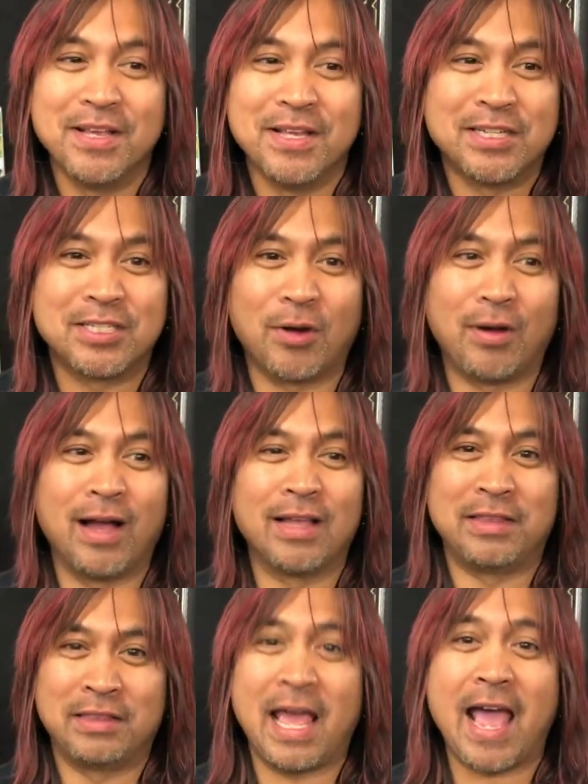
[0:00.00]
So
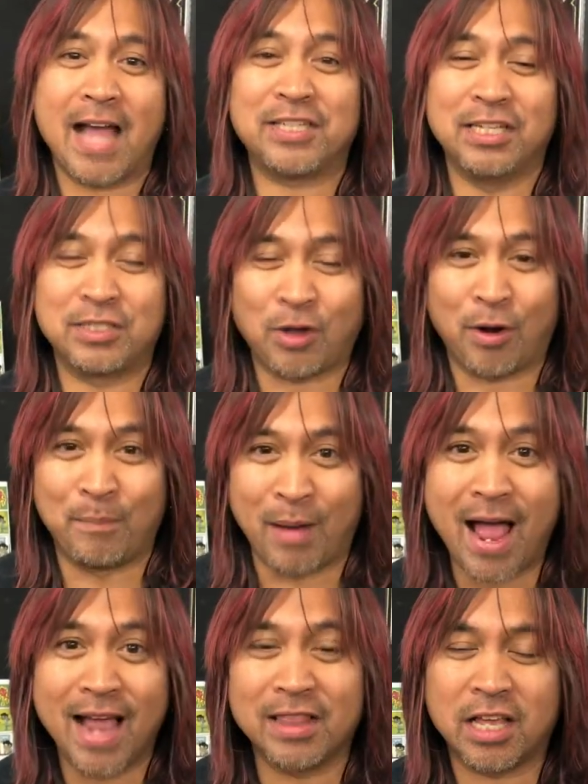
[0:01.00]
they actually started buying the